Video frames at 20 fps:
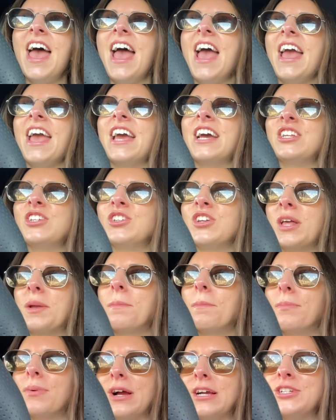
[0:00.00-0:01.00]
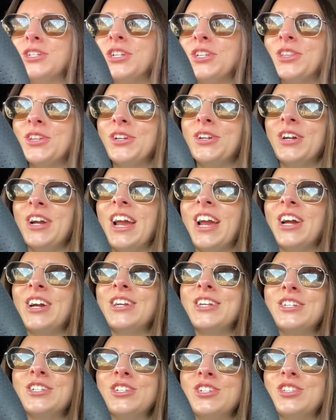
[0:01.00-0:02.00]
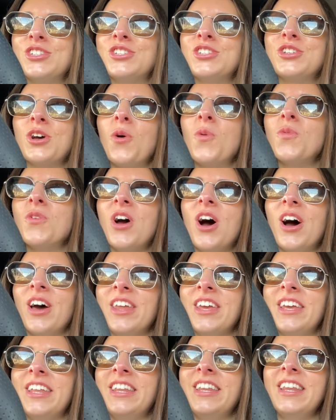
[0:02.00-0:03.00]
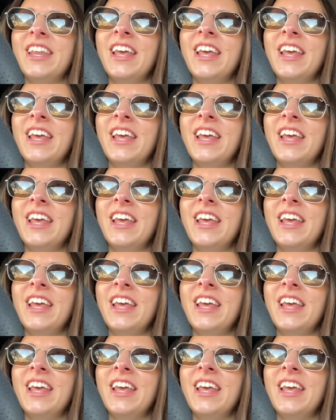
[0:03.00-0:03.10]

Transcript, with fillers: and you're like brushing through your hair and it's just so knotted.